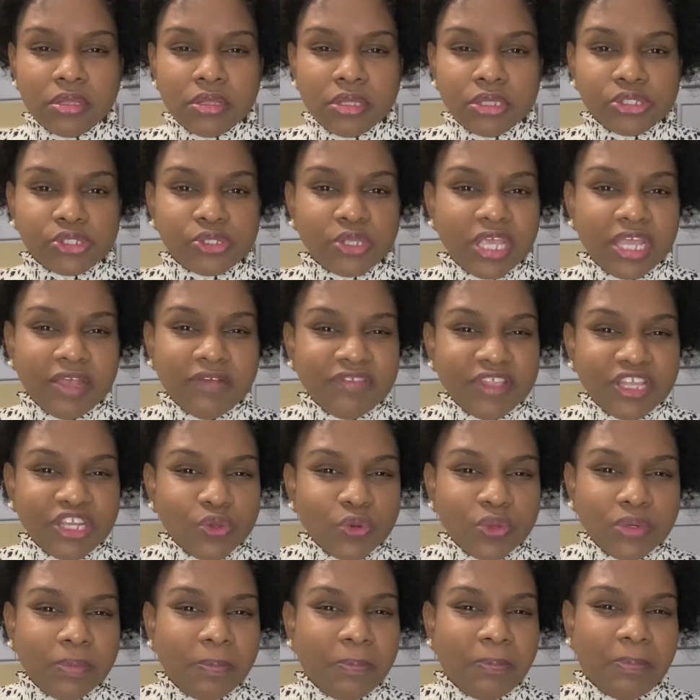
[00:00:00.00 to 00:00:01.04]
So if they
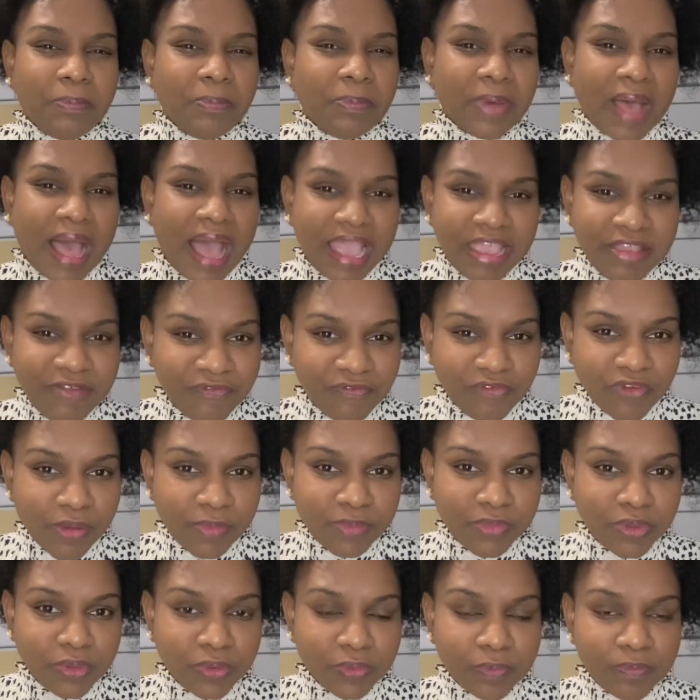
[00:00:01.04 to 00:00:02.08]
don't buy from
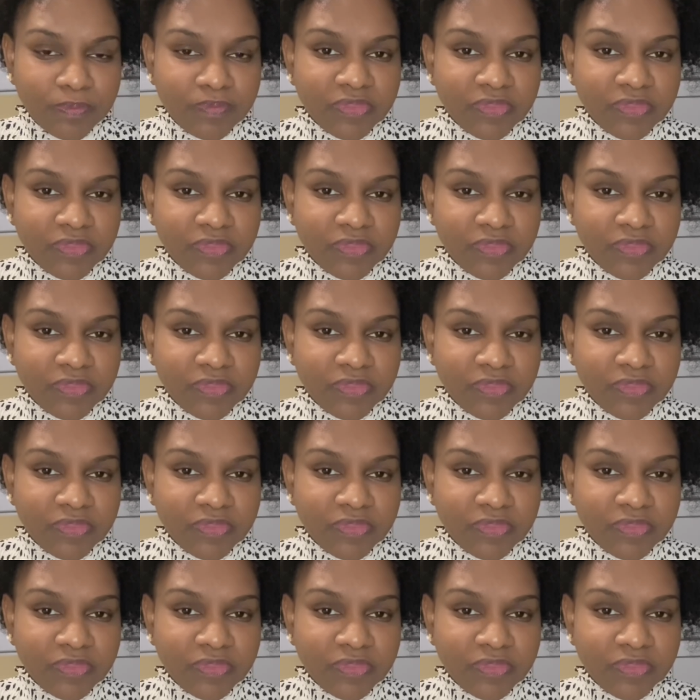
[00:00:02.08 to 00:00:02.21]
you,